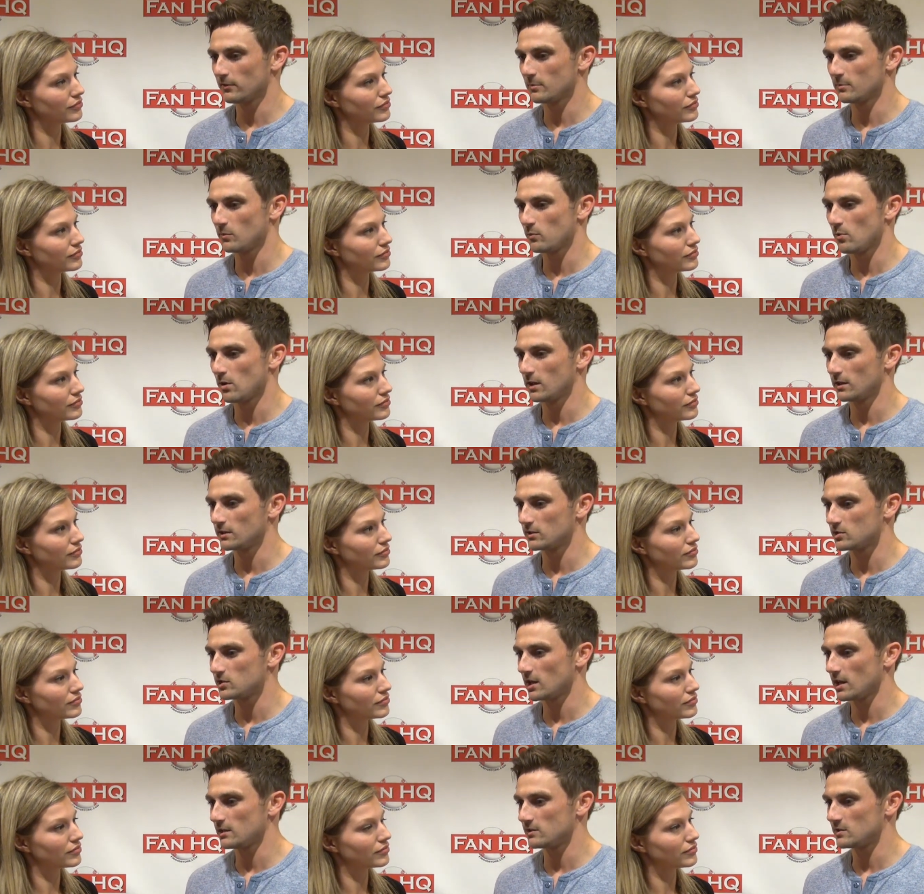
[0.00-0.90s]
Speaker 1: from, with wanting to
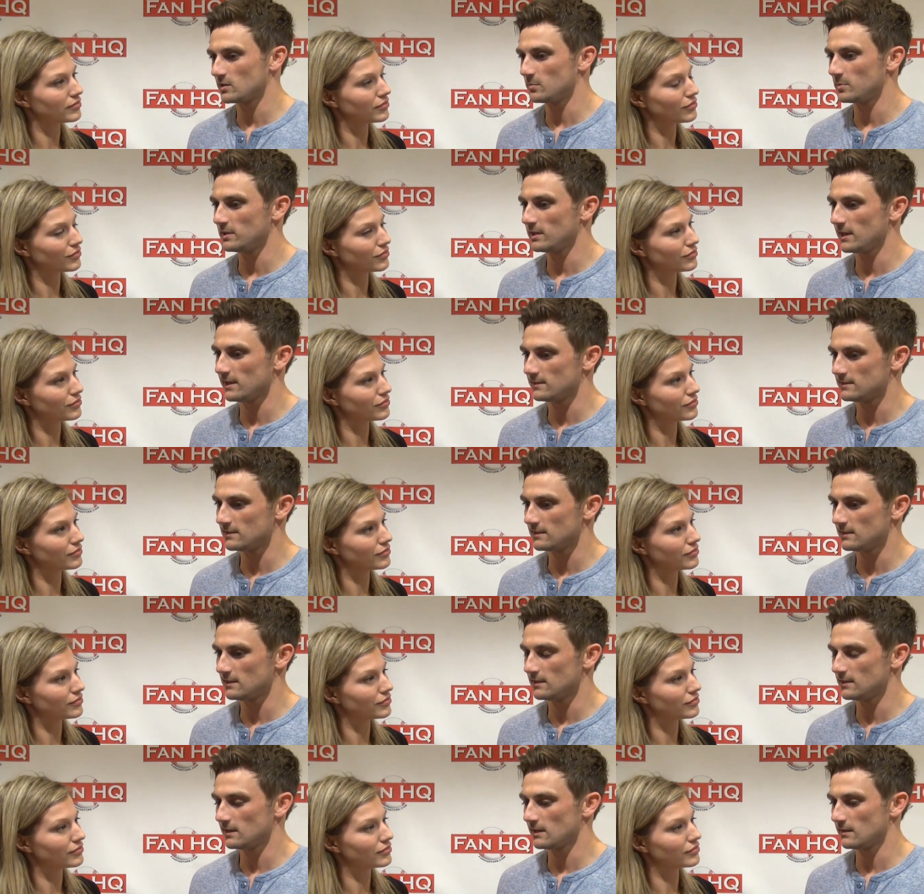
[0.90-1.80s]
change the PAT
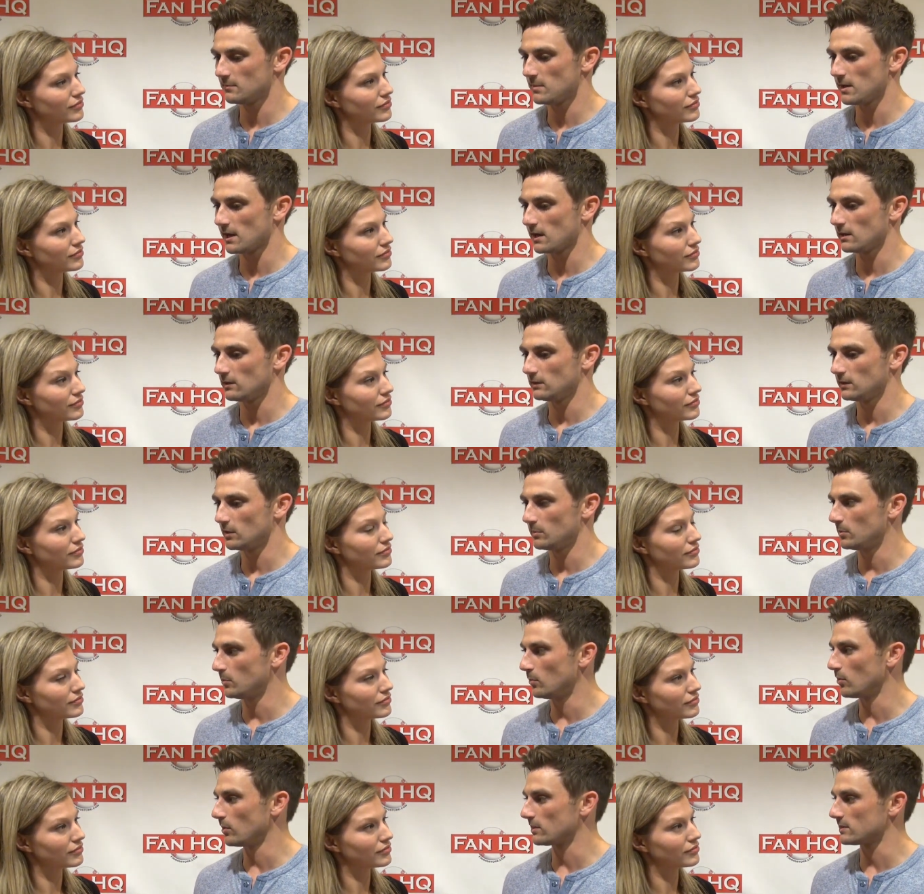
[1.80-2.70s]
and make it a little
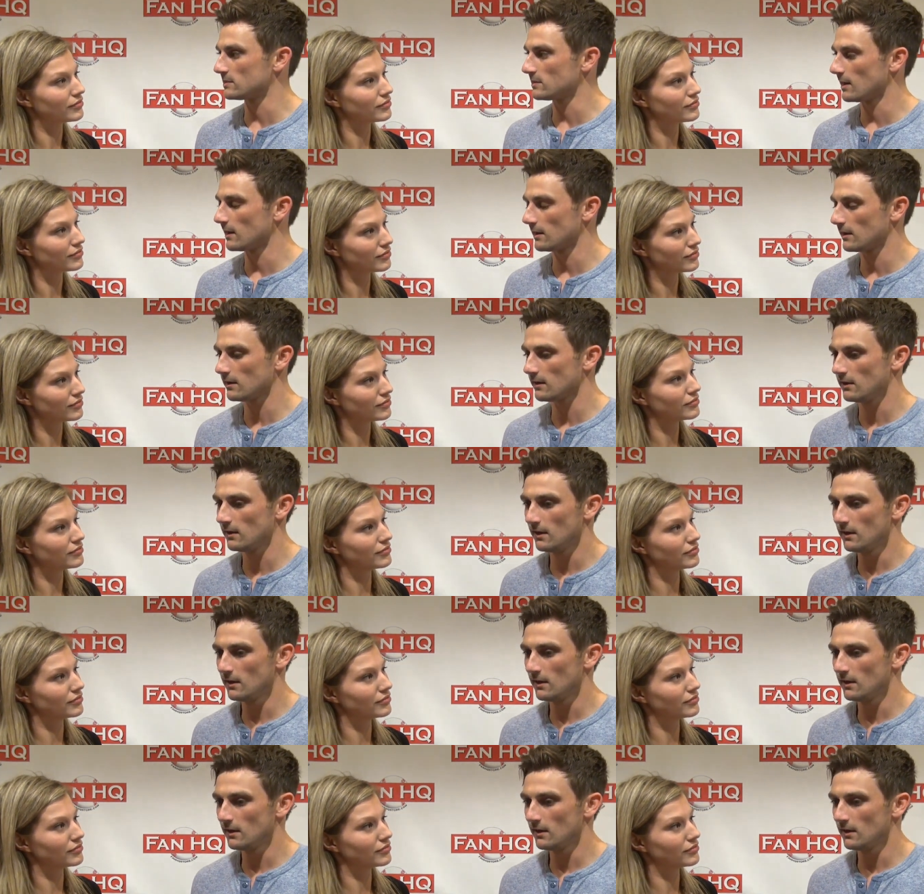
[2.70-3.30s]
bit more exciting.